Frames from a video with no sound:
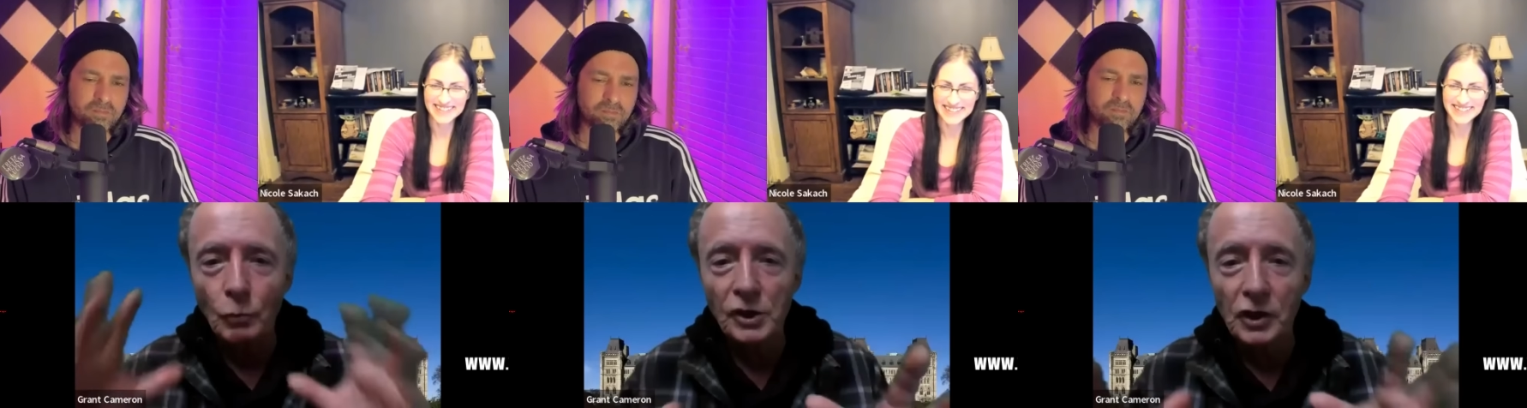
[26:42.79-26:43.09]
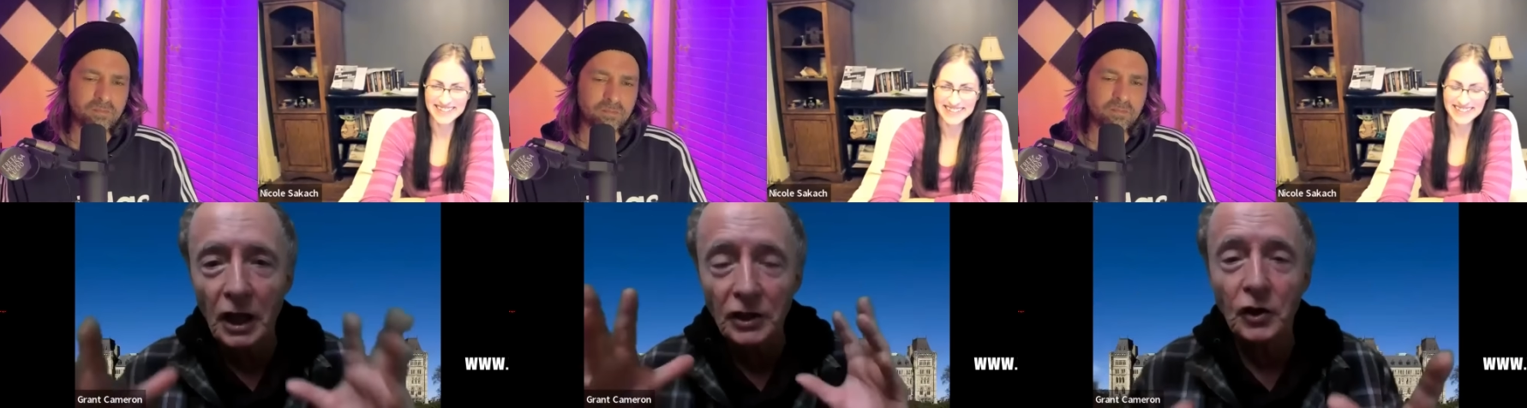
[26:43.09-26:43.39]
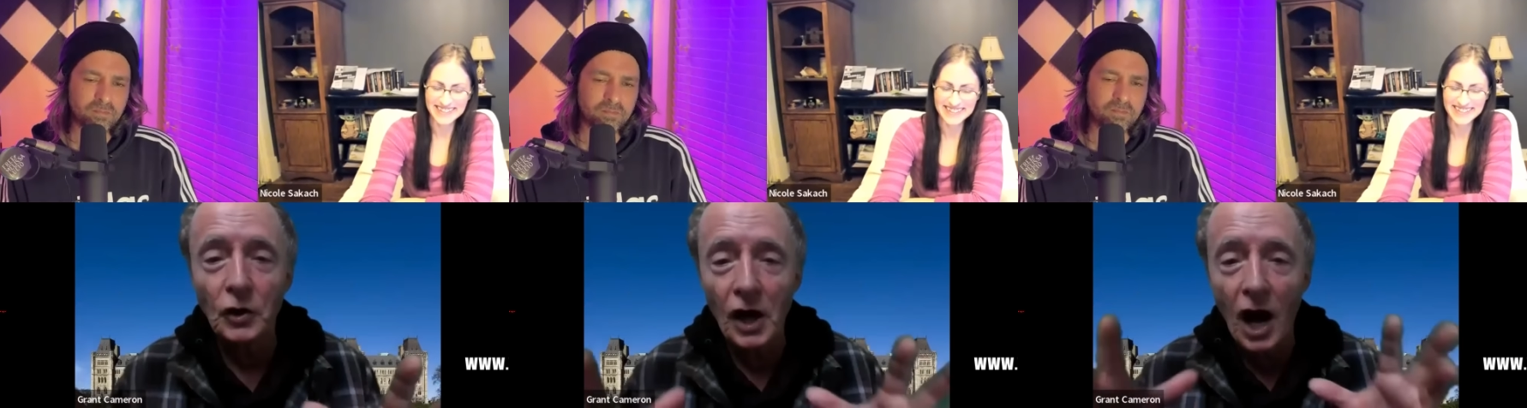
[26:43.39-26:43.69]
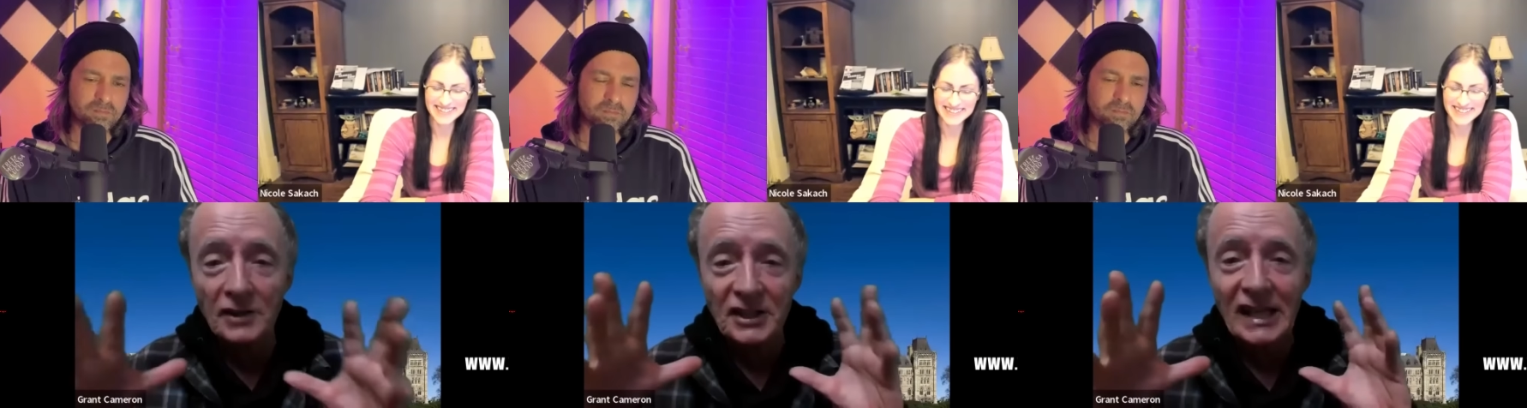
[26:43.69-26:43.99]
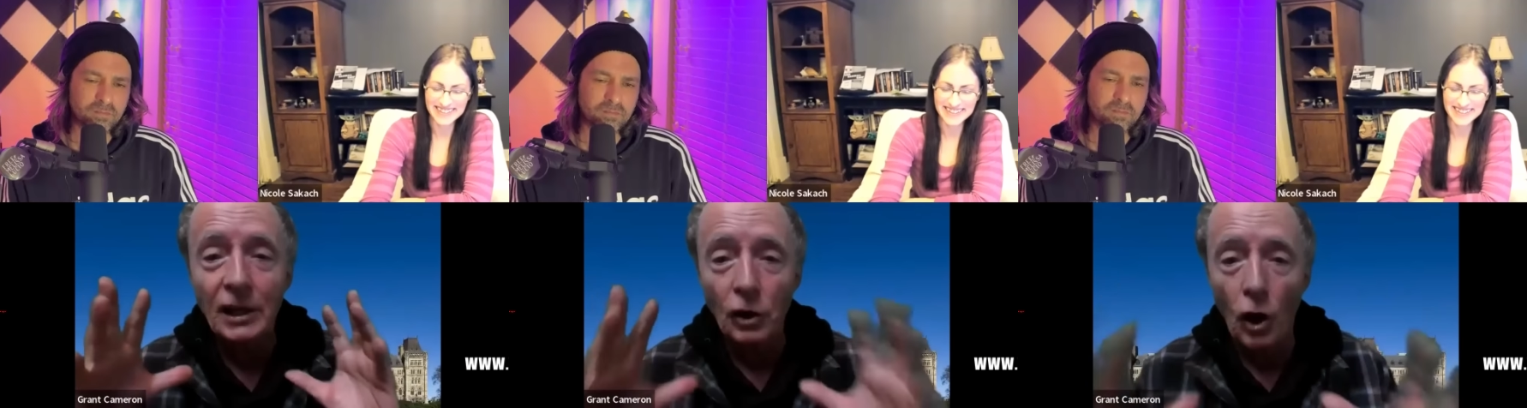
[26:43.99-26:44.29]
Speaker 1: And when you get
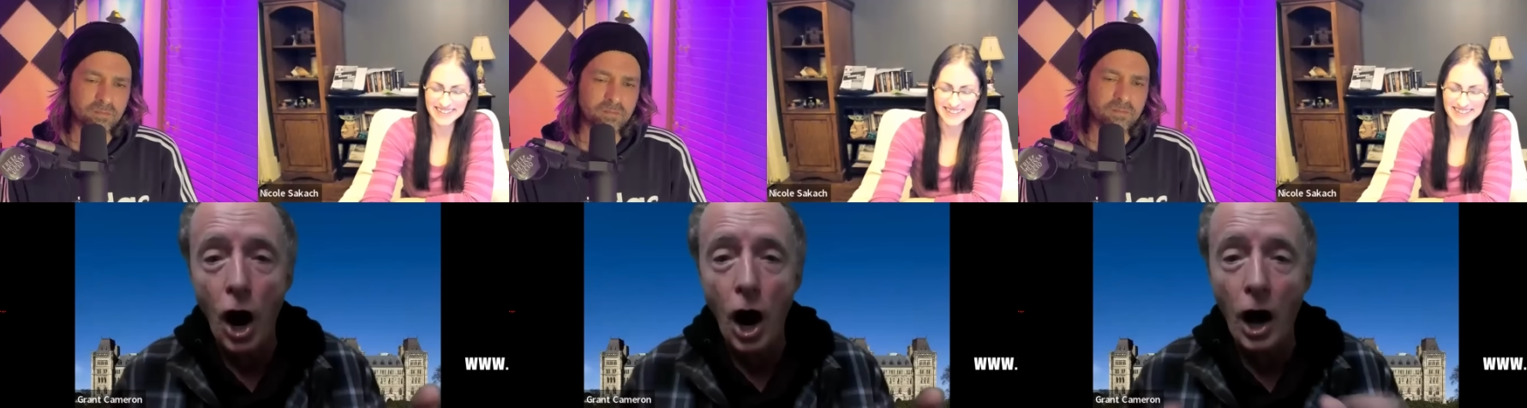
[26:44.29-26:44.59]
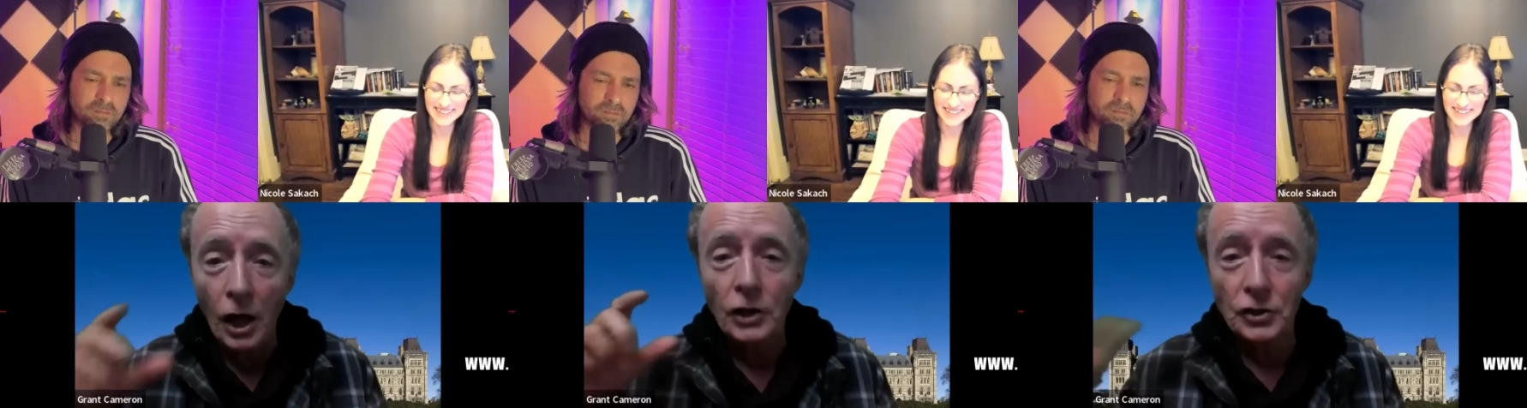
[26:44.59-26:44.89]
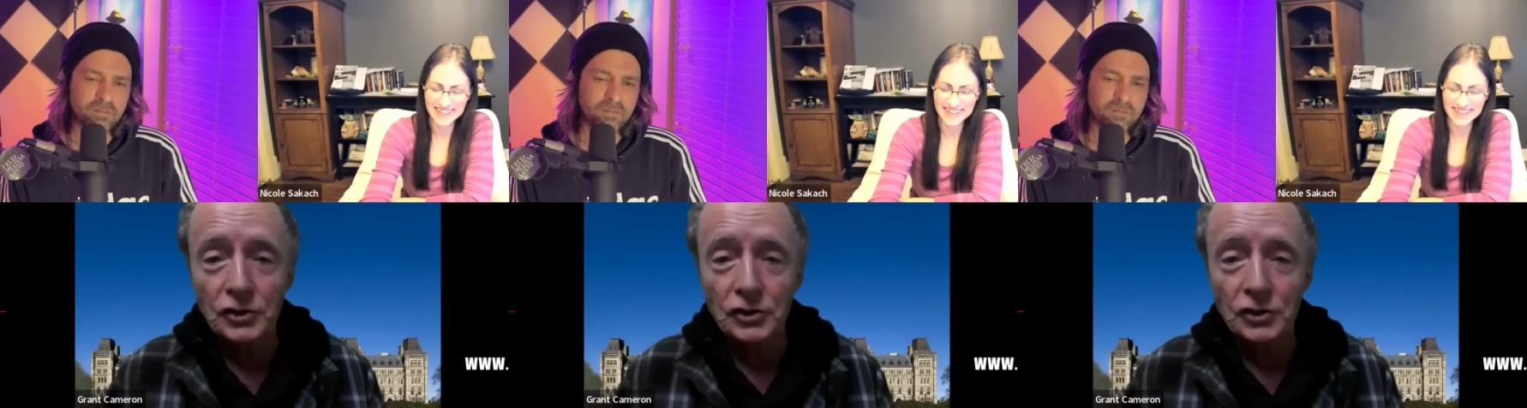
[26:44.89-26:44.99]
curiosity and awe,